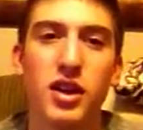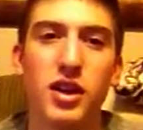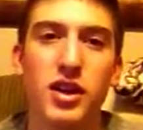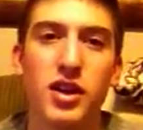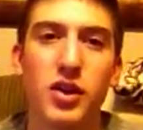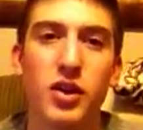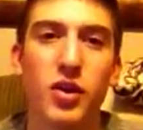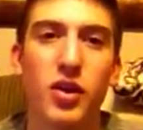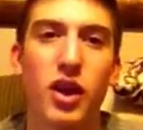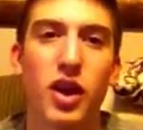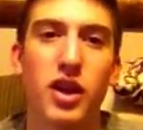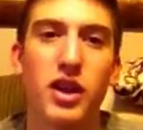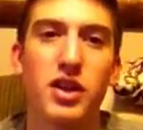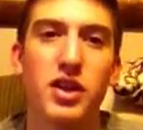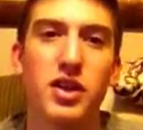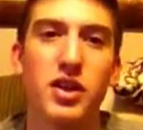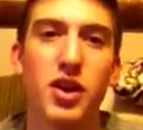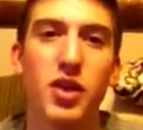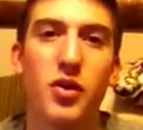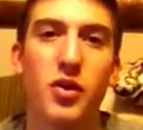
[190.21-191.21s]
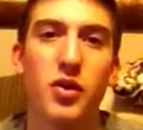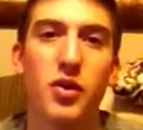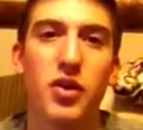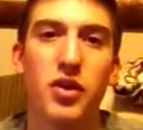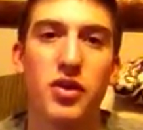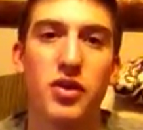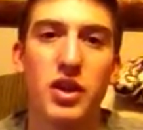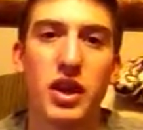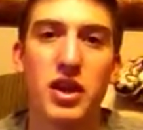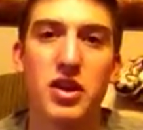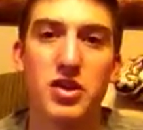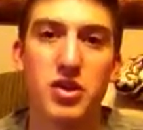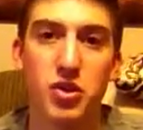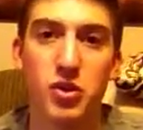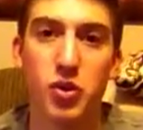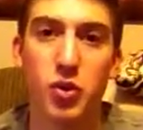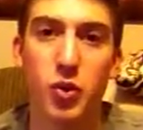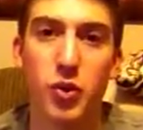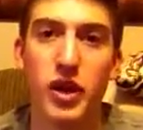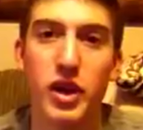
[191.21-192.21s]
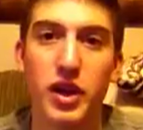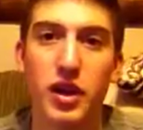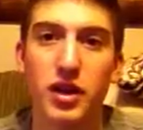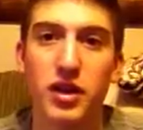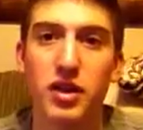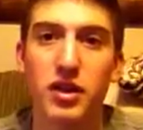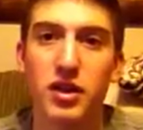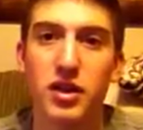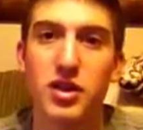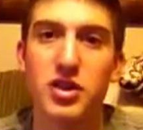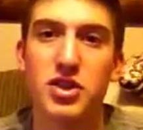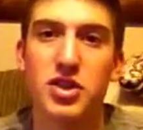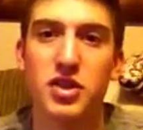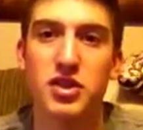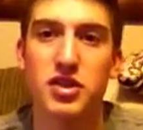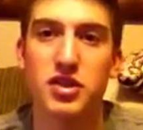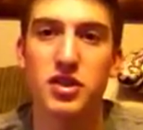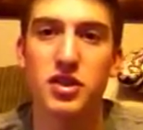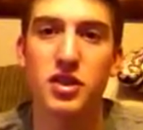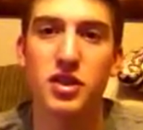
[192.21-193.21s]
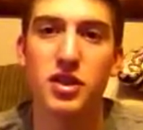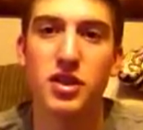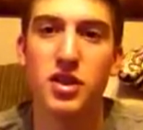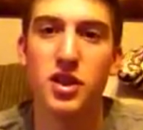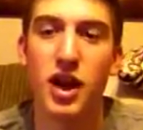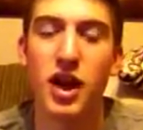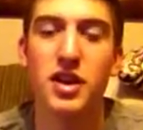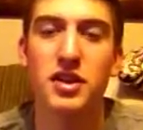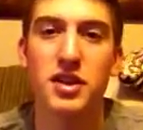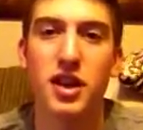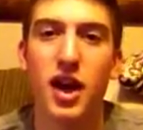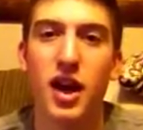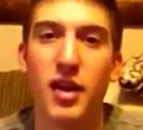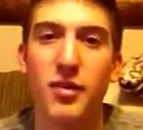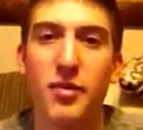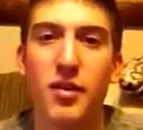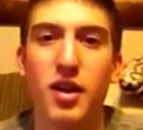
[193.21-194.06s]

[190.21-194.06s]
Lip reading: You don't gotta, think too quick. It's just, you got time.